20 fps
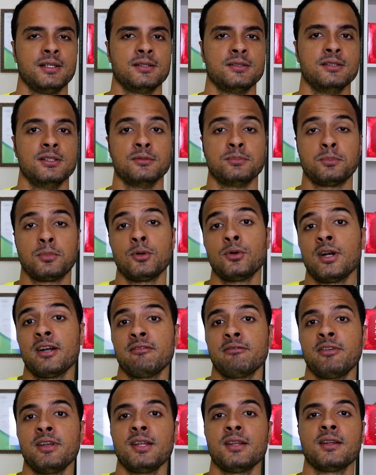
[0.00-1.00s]
The pura
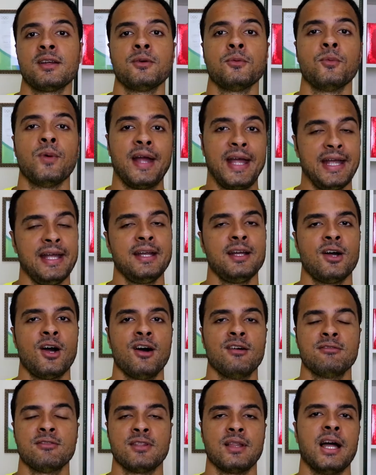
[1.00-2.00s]
vida way
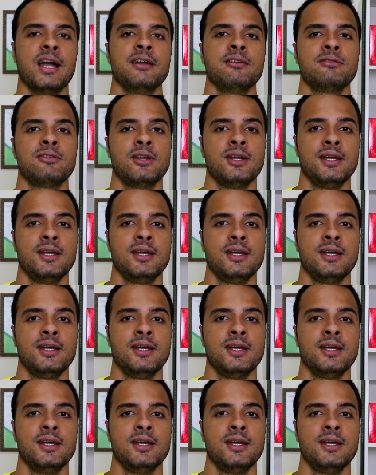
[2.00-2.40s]
of life.